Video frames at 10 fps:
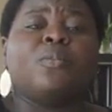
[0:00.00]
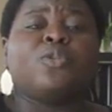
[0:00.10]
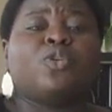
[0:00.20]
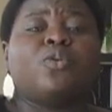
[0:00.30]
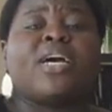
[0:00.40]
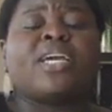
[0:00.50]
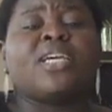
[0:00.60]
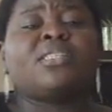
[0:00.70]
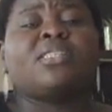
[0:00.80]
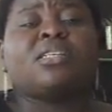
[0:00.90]
So I
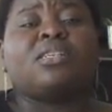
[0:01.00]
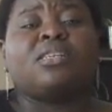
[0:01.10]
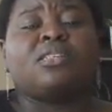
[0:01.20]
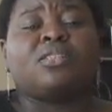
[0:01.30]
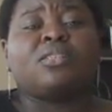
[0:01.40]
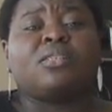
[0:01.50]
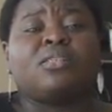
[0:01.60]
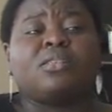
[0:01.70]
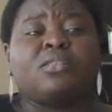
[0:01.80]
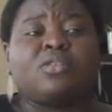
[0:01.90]
guess
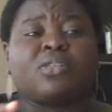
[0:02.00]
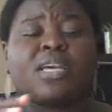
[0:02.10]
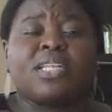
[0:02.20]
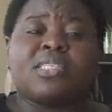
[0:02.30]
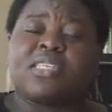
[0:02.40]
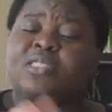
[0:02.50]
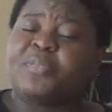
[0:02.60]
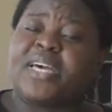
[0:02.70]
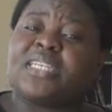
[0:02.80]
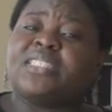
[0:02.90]
to kind of take us
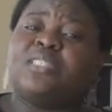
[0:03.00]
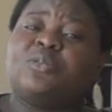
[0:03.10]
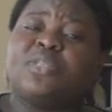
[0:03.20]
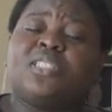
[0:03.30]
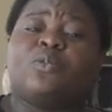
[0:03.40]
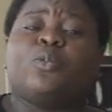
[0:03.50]
back a little bit,